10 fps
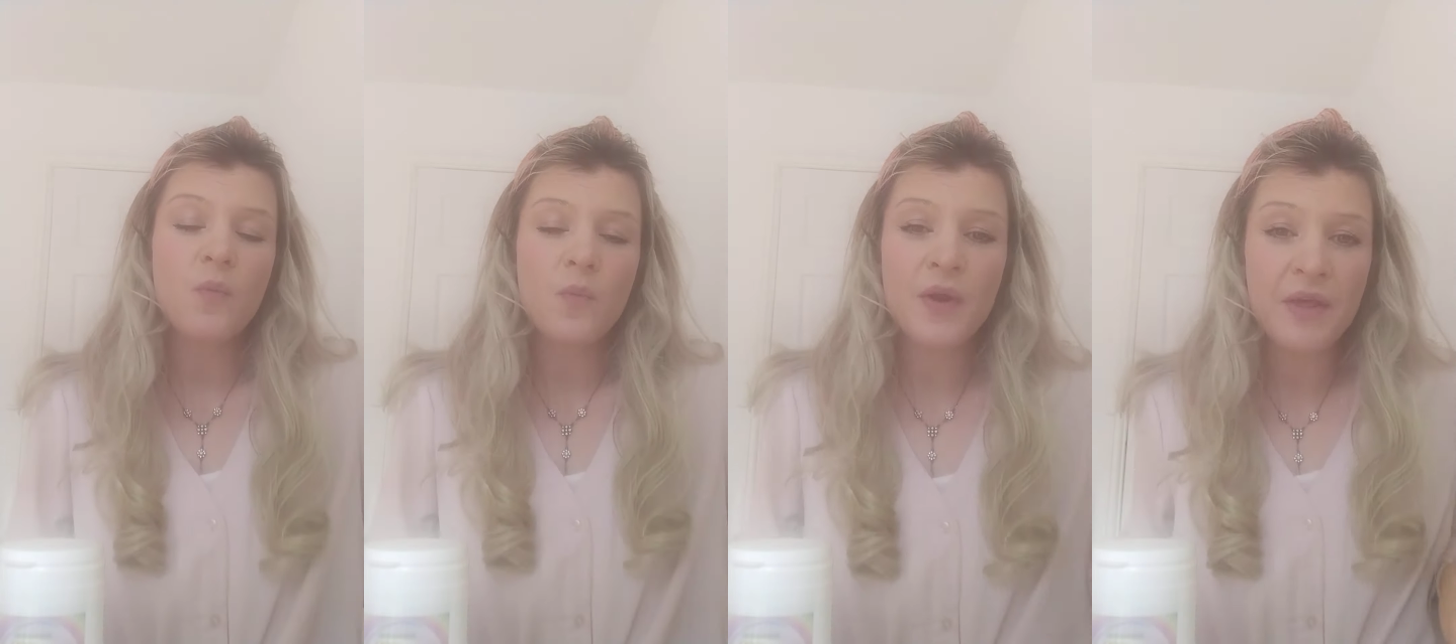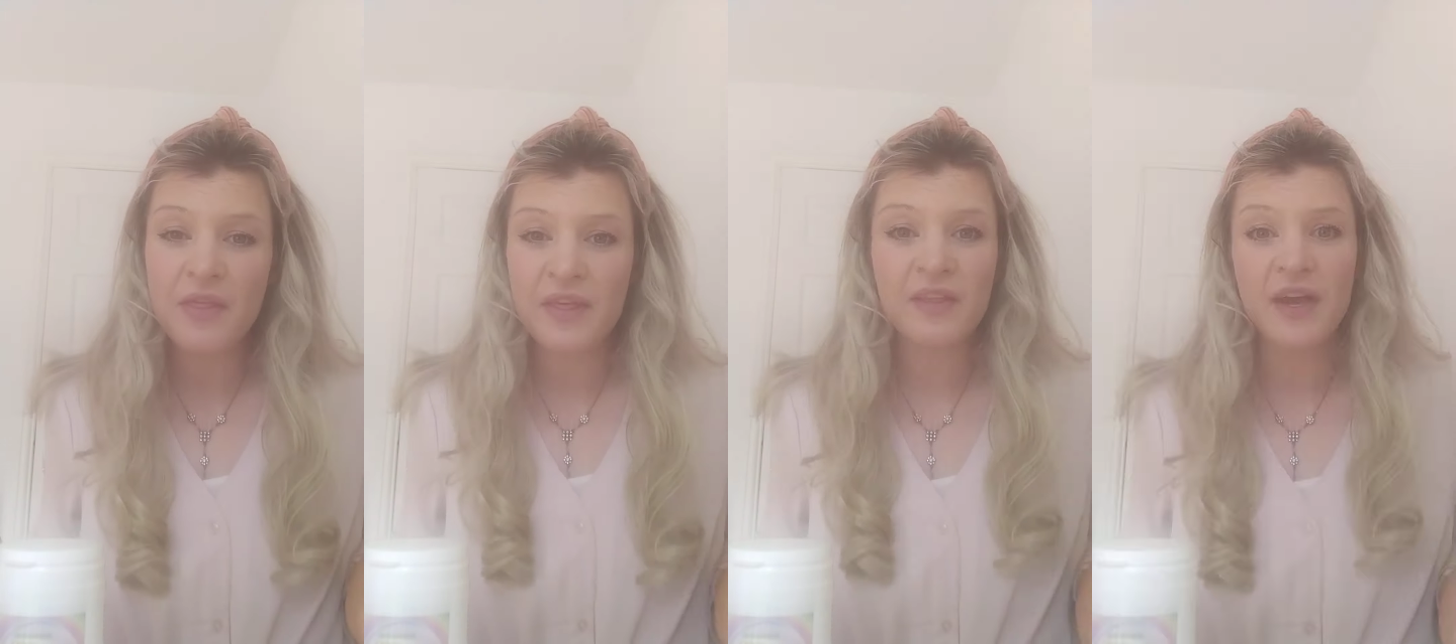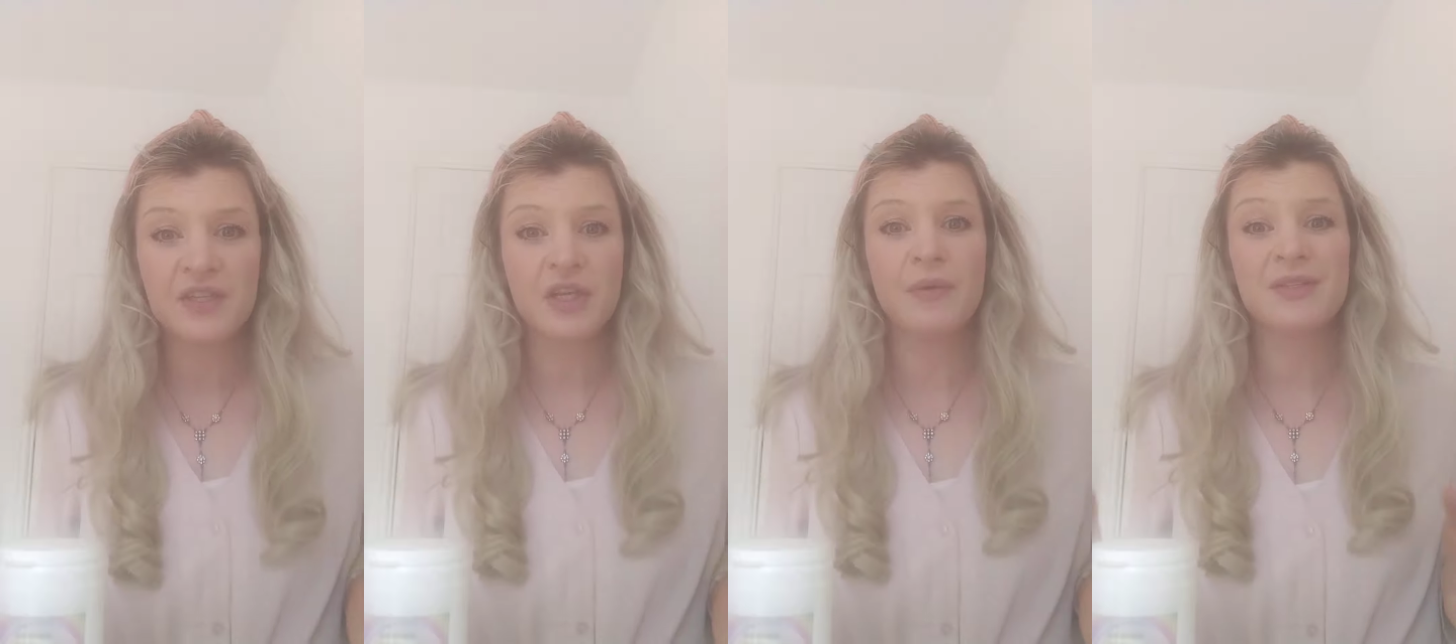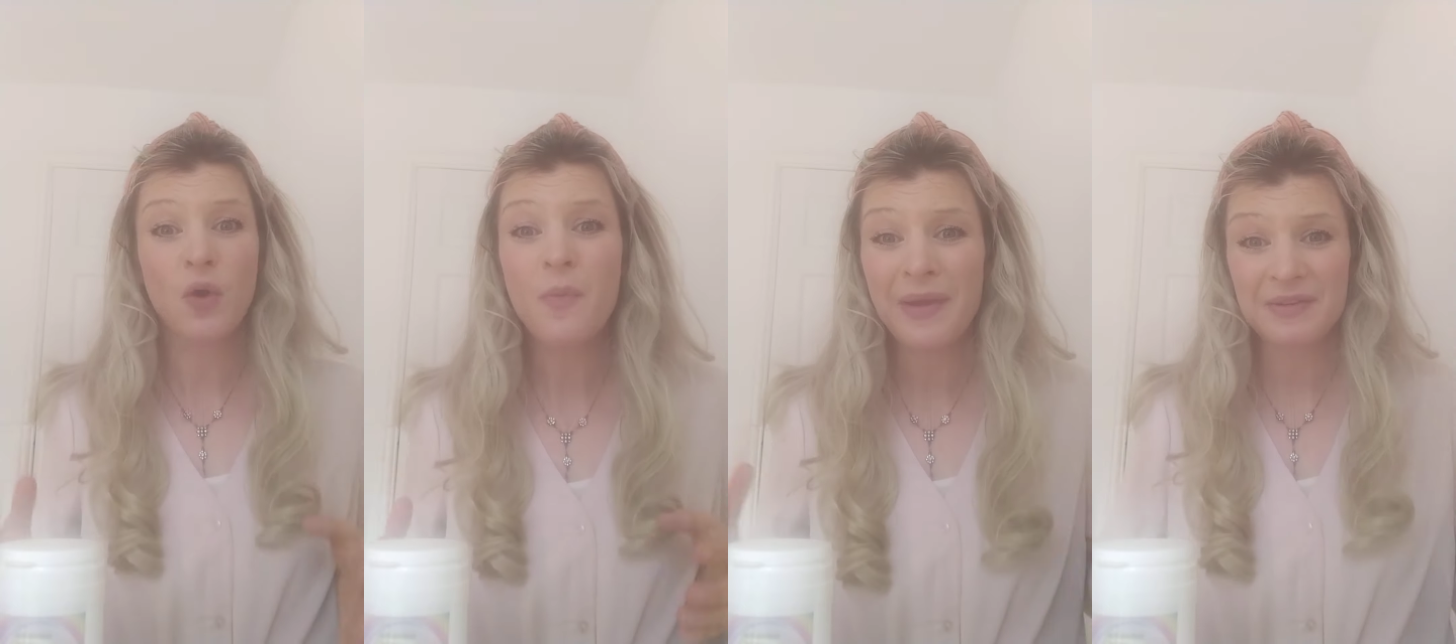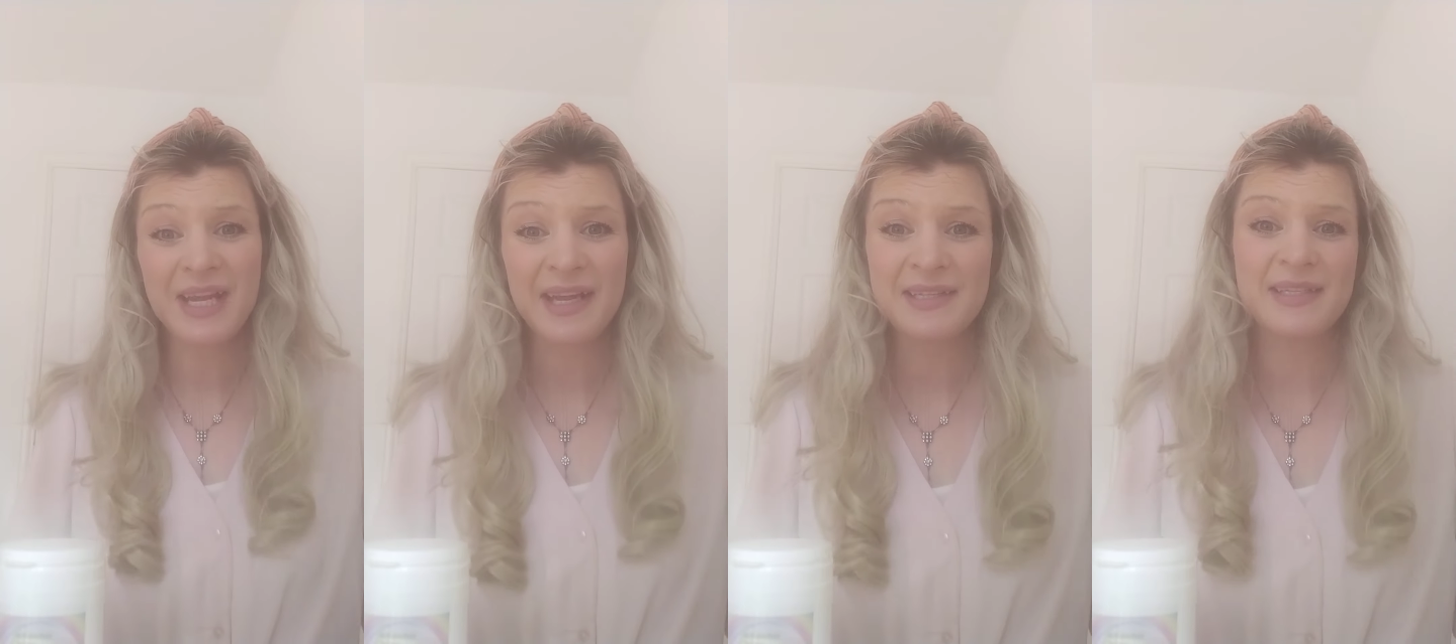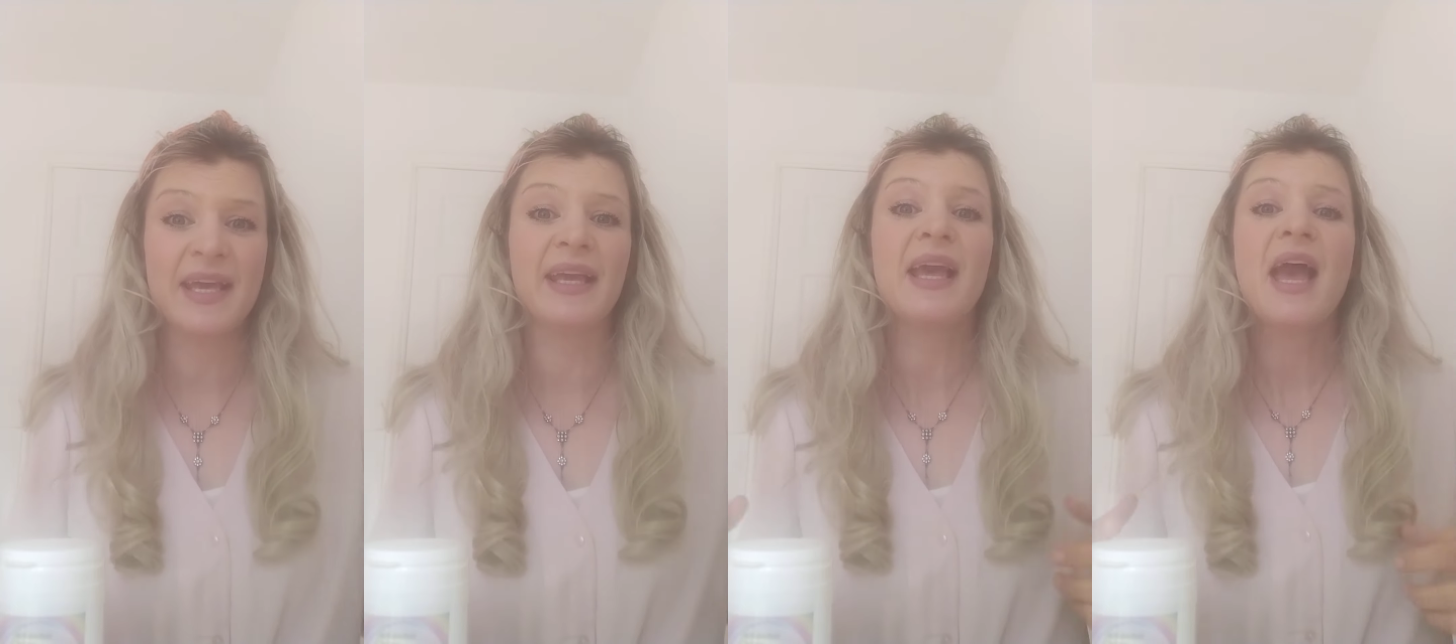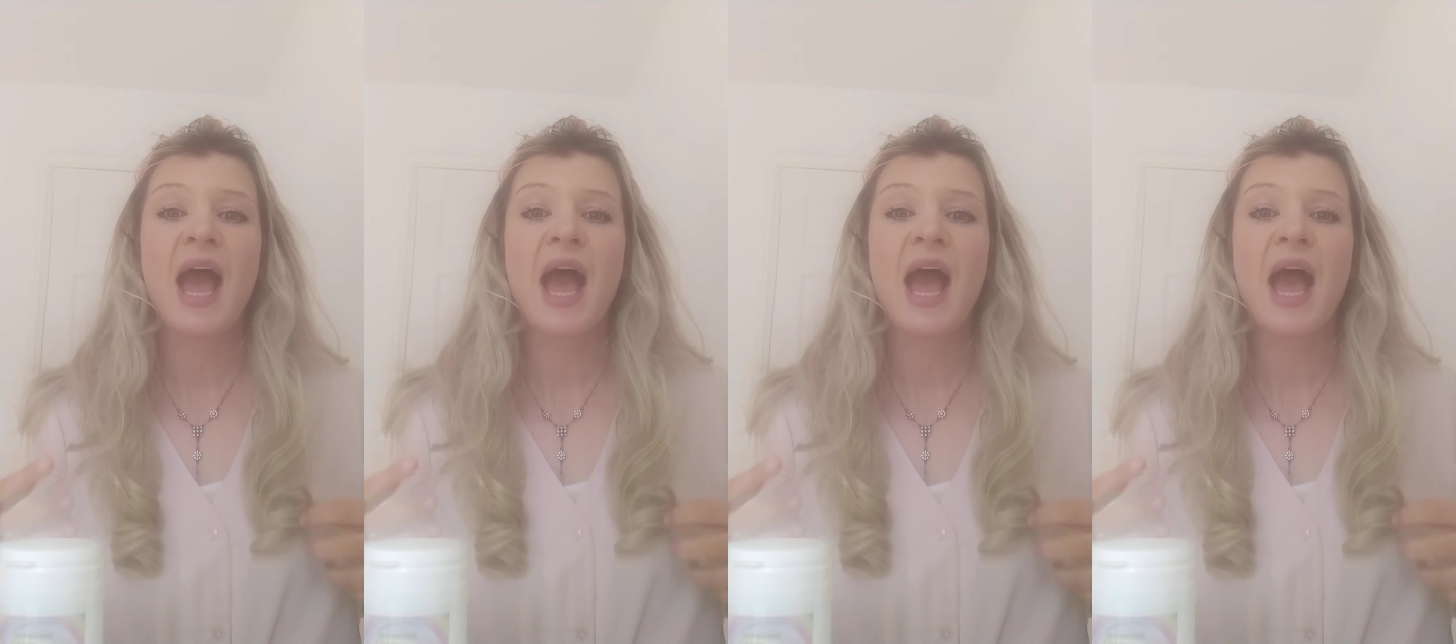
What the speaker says: another thing that I do is hormone testing,